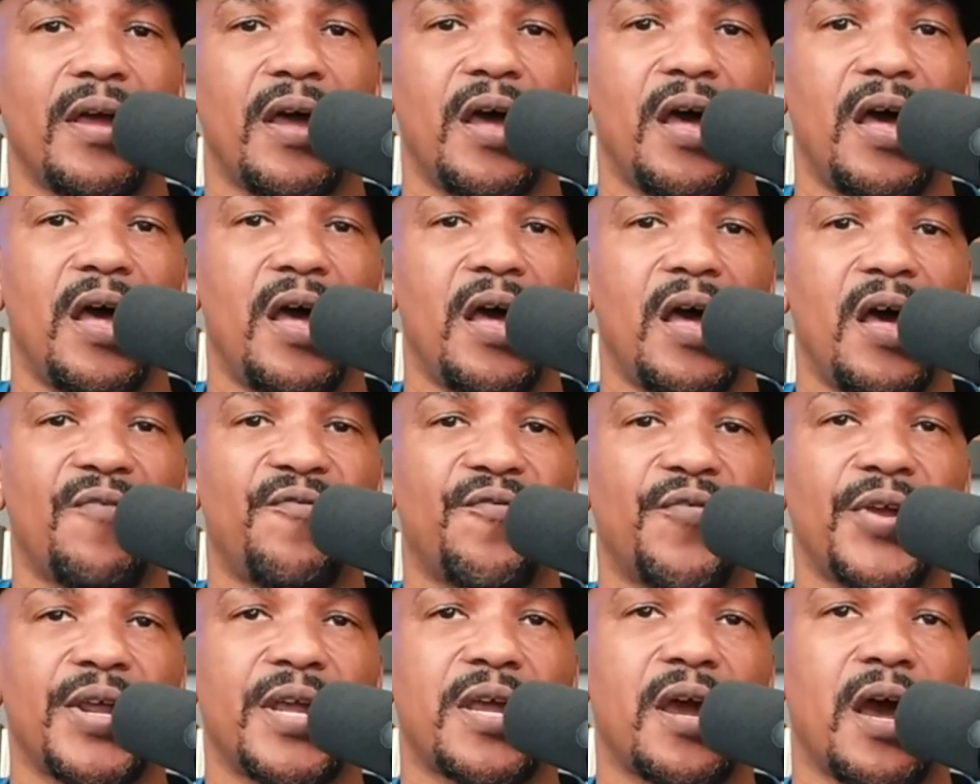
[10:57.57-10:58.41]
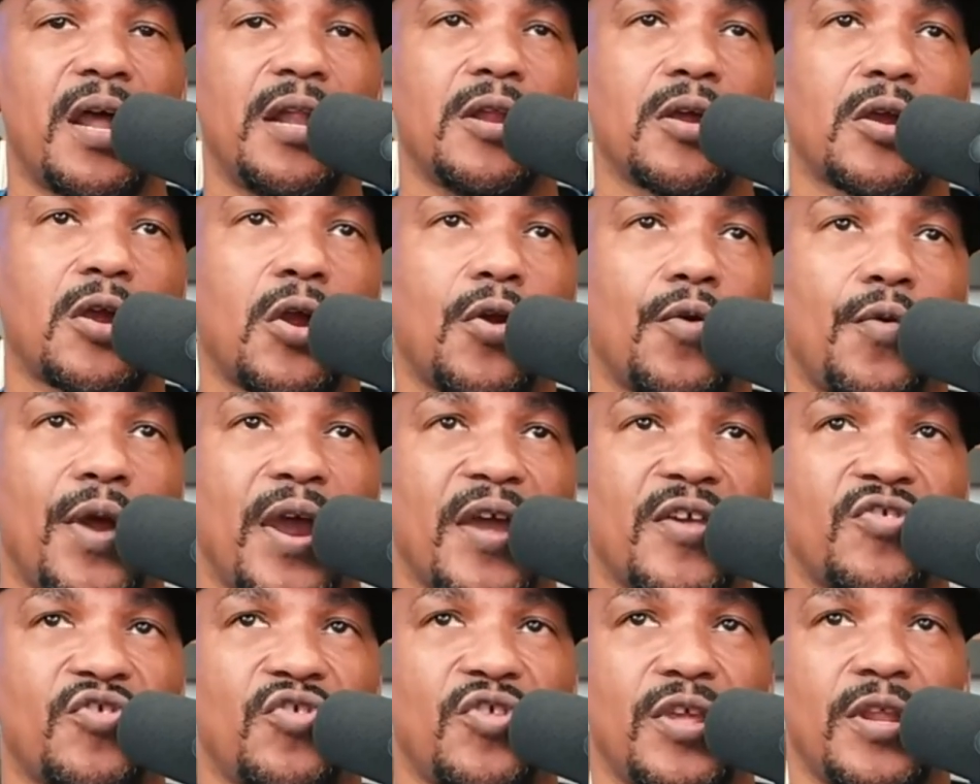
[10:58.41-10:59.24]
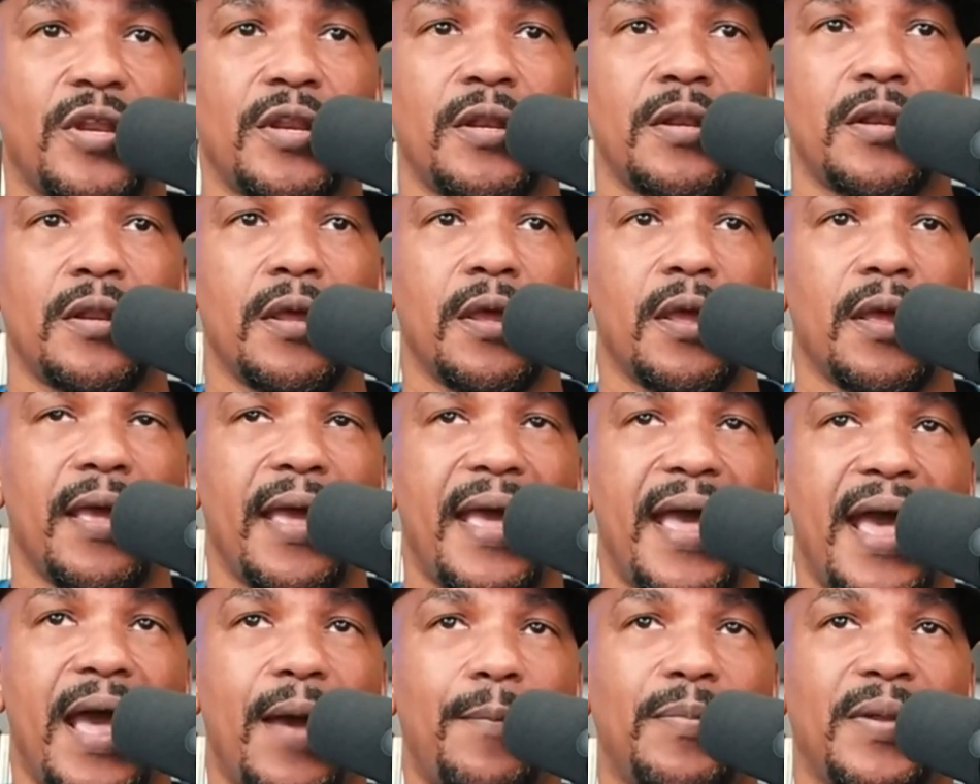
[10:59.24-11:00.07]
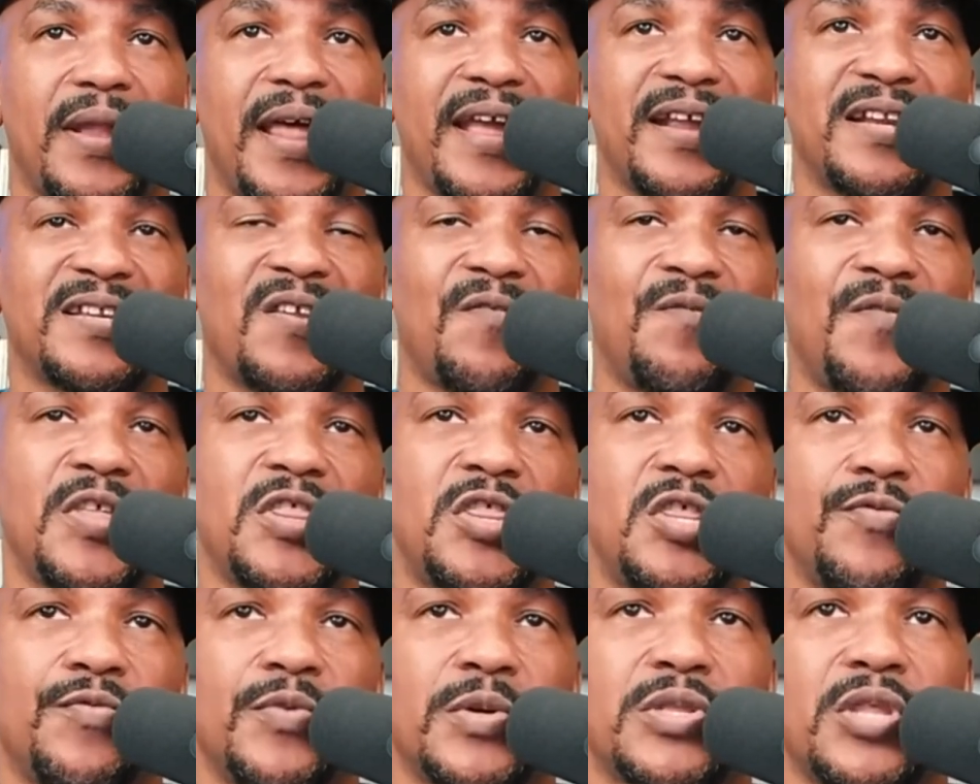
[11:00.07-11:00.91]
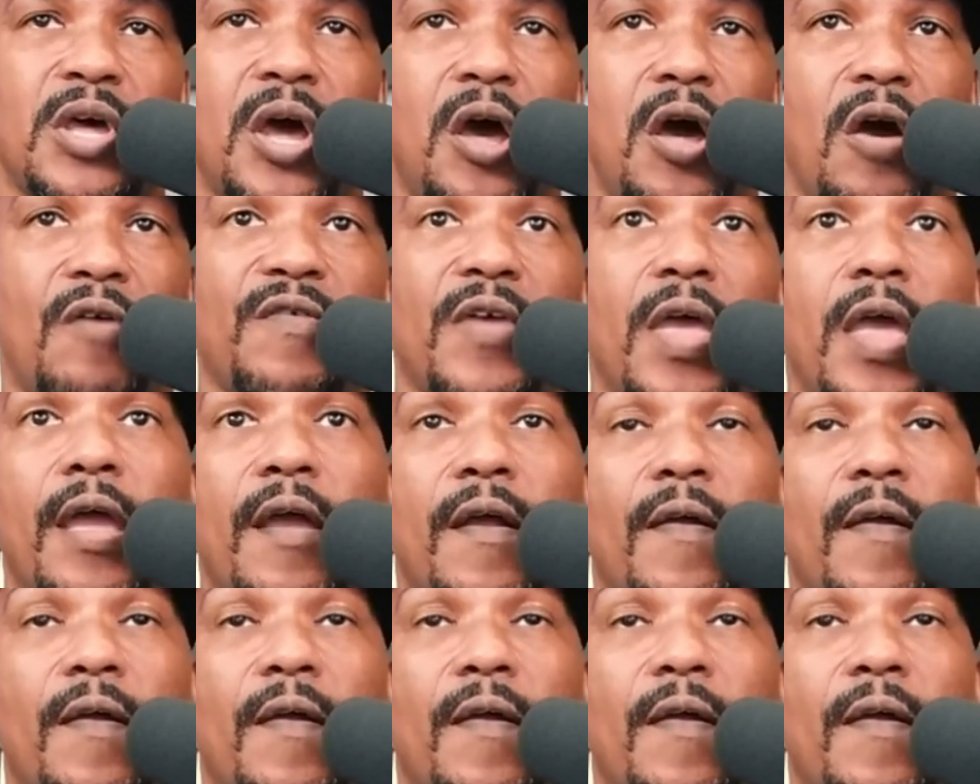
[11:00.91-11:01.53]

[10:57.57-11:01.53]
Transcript: uh, a free color correction app like DaVinci Resolve.